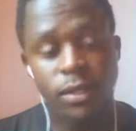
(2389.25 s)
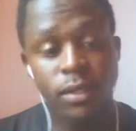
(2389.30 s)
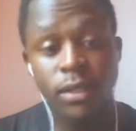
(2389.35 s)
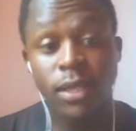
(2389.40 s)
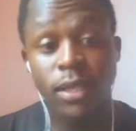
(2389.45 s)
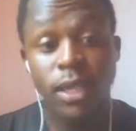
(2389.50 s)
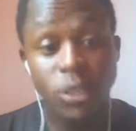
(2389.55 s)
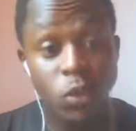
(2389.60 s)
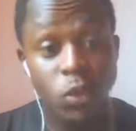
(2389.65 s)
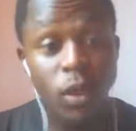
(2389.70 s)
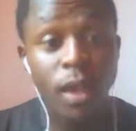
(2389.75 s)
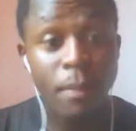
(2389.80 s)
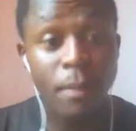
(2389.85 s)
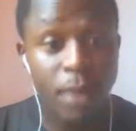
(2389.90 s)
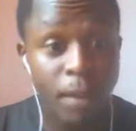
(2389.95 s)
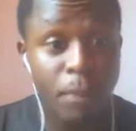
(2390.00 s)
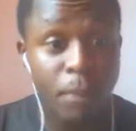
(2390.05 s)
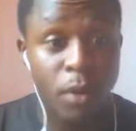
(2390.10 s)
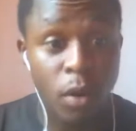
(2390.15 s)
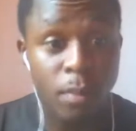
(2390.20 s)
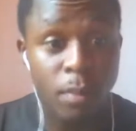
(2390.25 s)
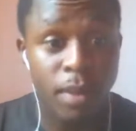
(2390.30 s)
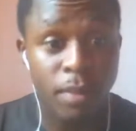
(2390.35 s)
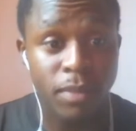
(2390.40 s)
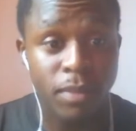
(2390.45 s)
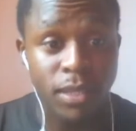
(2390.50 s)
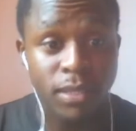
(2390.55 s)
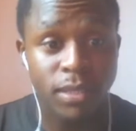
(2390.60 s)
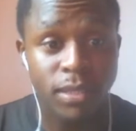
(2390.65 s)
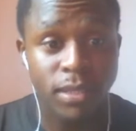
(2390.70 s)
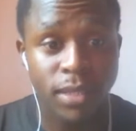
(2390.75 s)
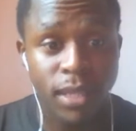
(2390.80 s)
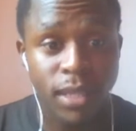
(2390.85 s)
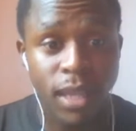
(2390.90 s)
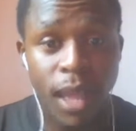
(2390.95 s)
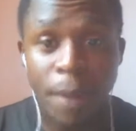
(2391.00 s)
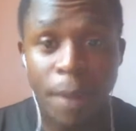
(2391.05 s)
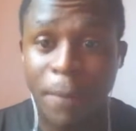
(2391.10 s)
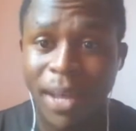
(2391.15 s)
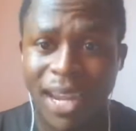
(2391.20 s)
it's going to be a problem this season.
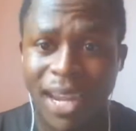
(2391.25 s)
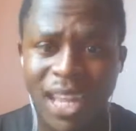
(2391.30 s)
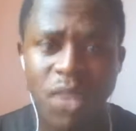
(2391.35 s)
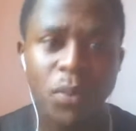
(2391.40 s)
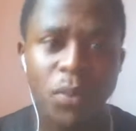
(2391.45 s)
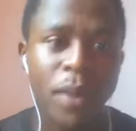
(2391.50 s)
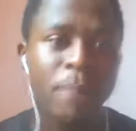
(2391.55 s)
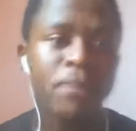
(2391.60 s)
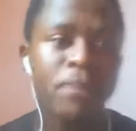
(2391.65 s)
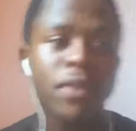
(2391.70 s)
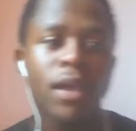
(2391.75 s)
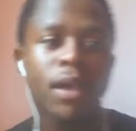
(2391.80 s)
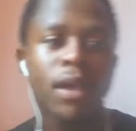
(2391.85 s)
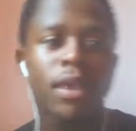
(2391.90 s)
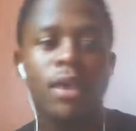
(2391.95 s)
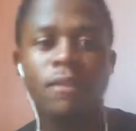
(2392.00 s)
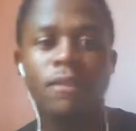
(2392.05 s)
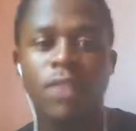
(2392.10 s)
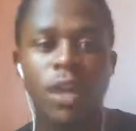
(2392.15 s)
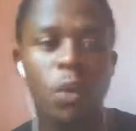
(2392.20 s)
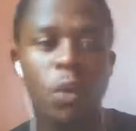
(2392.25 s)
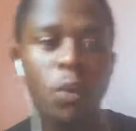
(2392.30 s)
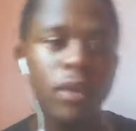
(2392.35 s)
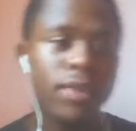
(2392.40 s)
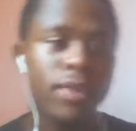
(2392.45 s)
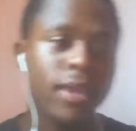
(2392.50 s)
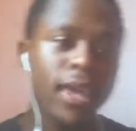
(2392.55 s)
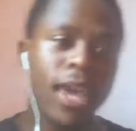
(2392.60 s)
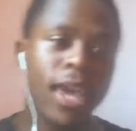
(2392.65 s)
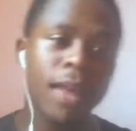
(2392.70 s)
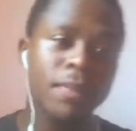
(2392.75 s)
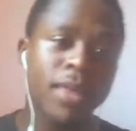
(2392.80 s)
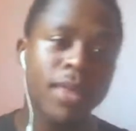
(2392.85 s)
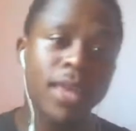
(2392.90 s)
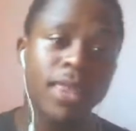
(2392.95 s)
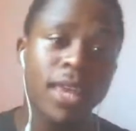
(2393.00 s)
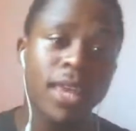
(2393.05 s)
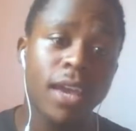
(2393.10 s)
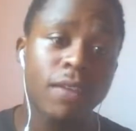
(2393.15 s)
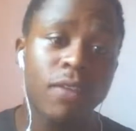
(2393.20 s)
But anyway, if they win the game that
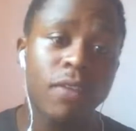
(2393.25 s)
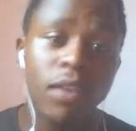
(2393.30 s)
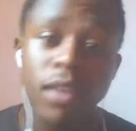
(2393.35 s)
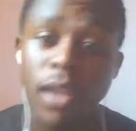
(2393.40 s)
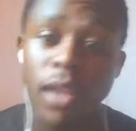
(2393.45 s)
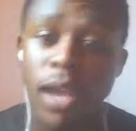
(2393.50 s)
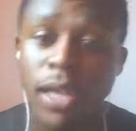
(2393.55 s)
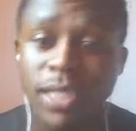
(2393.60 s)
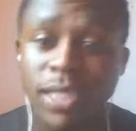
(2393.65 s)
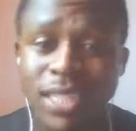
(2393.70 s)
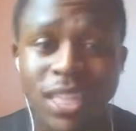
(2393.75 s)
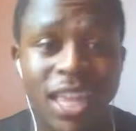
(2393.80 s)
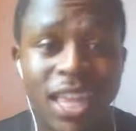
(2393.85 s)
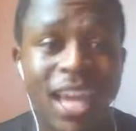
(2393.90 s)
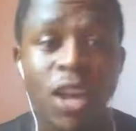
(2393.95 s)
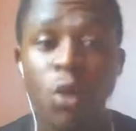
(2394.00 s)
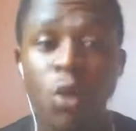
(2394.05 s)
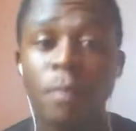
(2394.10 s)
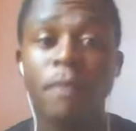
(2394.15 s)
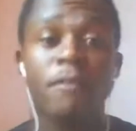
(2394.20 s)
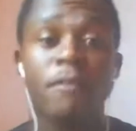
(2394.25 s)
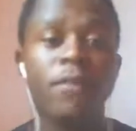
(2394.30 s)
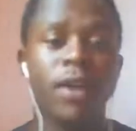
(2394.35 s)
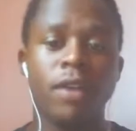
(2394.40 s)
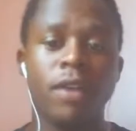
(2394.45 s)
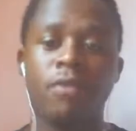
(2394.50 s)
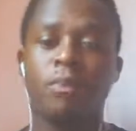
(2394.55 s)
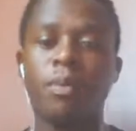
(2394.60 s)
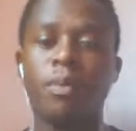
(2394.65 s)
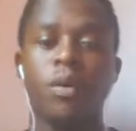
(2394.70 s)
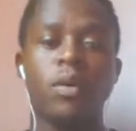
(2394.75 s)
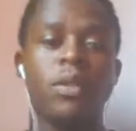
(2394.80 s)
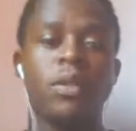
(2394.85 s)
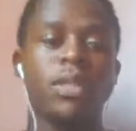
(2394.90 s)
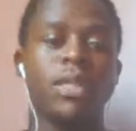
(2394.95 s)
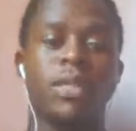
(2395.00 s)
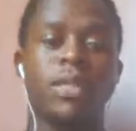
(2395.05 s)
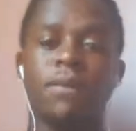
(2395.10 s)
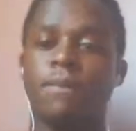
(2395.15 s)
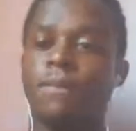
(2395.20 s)
they have in hand, that'll be 5
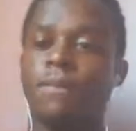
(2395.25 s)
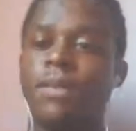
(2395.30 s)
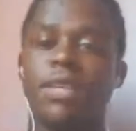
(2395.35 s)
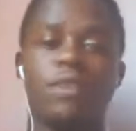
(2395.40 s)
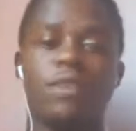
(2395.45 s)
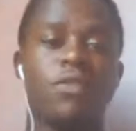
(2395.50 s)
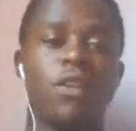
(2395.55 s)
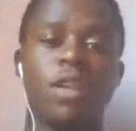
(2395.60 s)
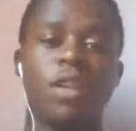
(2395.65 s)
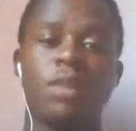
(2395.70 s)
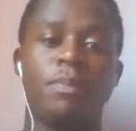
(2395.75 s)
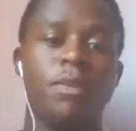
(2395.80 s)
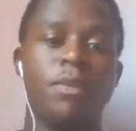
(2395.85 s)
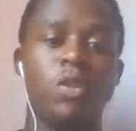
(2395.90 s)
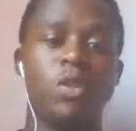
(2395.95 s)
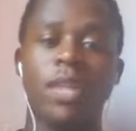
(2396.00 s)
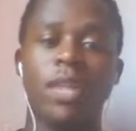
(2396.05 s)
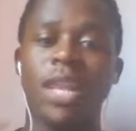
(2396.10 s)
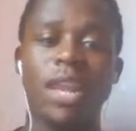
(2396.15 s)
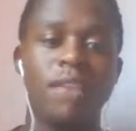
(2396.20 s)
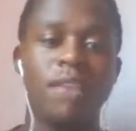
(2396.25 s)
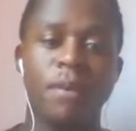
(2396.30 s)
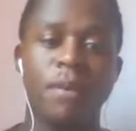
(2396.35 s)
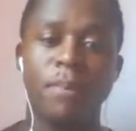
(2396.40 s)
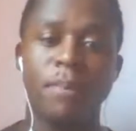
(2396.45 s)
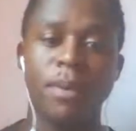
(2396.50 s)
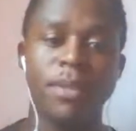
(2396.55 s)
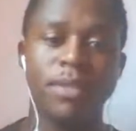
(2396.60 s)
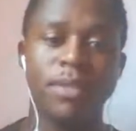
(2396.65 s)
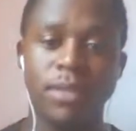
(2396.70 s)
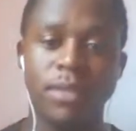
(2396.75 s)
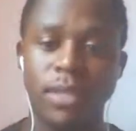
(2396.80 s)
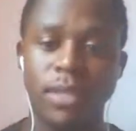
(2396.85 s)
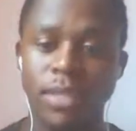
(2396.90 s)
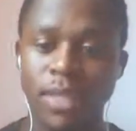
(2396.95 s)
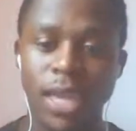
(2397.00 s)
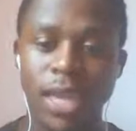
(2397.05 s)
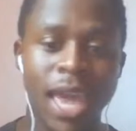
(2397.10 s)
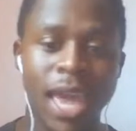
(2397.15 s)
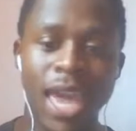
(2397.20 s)
points different between Liverpool and
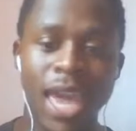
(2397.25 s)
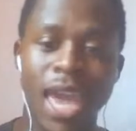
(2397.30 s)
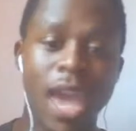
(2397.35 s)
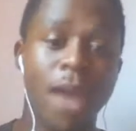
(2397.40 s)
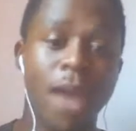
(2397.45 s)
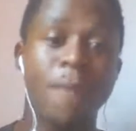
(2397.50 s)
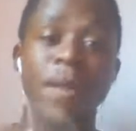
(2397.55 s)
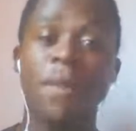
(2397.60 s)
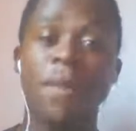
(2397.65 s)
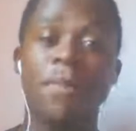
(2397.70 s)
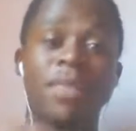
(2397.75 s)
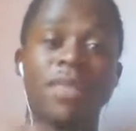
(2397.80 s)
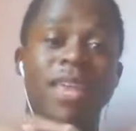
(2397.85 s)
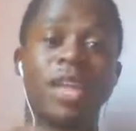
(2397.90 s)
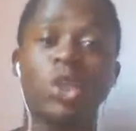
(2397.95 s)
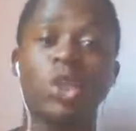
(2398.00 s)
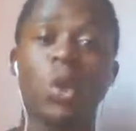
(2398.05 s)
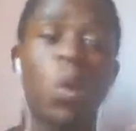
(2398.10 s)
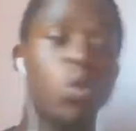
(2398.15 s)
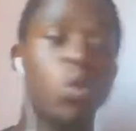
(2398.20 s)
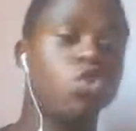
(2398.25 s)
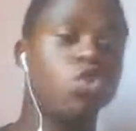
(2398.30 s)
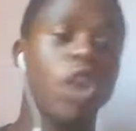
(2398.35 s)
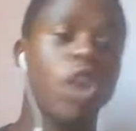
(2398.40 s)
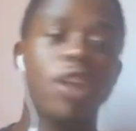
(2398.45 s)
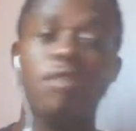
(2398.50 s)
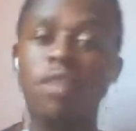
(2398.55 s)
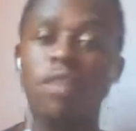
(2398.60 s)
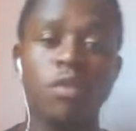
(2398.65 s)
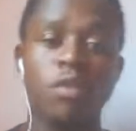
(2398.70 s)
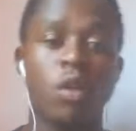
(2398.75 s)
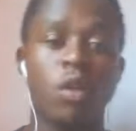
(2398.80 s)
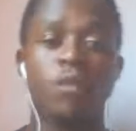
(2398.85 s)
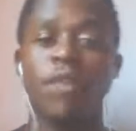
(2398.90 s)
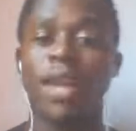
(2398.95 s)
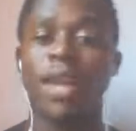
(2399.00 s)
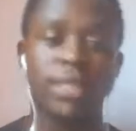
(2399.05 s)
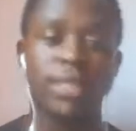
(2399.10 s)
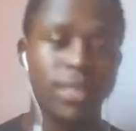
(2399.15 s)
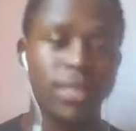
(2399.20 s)
City. And maybe that old rivalry of
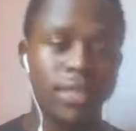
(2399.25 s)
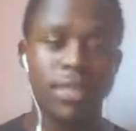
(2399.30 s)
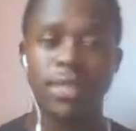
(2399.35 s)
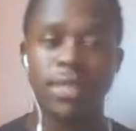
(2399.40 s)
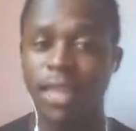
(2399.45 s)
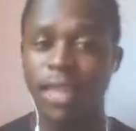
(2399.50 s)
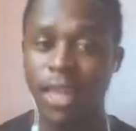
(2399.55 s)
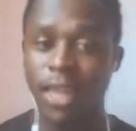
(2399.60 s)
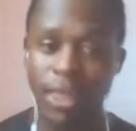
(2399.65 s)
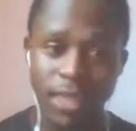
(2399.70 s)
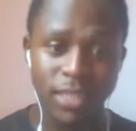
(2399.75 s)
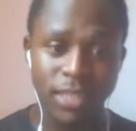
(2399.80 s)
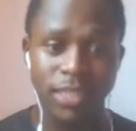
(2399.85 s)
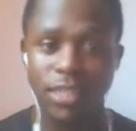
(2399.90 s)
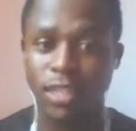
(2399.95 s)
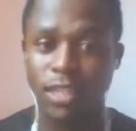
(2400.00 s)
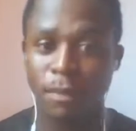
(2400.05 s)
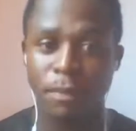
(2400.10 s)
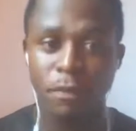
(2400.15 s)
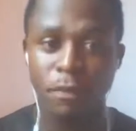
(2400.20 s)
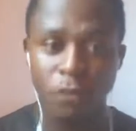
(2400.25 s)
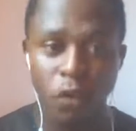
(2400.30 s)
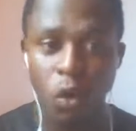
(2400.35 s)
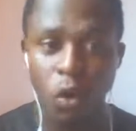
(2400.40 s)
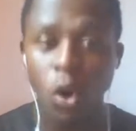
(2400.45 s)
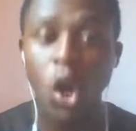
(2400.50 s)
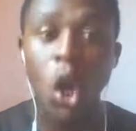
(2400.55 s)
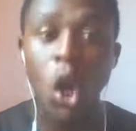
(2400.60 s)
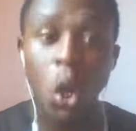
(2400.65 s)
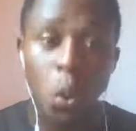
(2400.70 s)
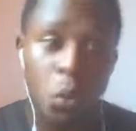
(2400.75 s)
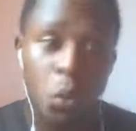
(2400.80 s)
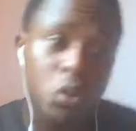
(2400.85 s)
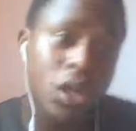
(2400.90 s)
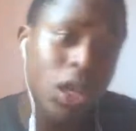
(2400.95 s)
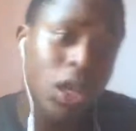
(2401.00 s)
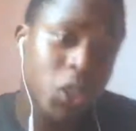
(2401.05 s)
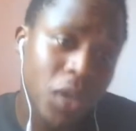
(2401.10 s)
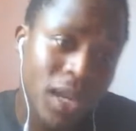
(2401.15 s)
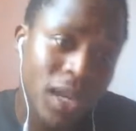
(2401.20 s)
last season and the season before would
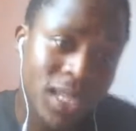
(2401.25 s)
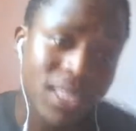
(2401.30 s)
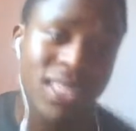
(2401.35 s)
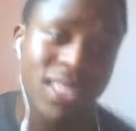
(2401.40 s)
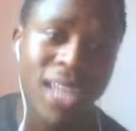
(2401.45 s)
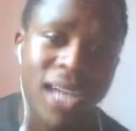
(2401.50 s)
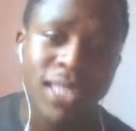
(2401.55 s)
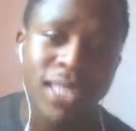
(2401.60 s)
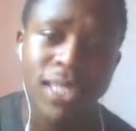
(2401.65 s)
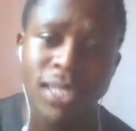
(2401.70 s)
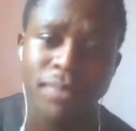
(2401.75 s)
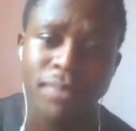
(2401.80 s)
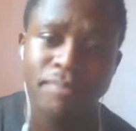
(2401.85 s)
actually start.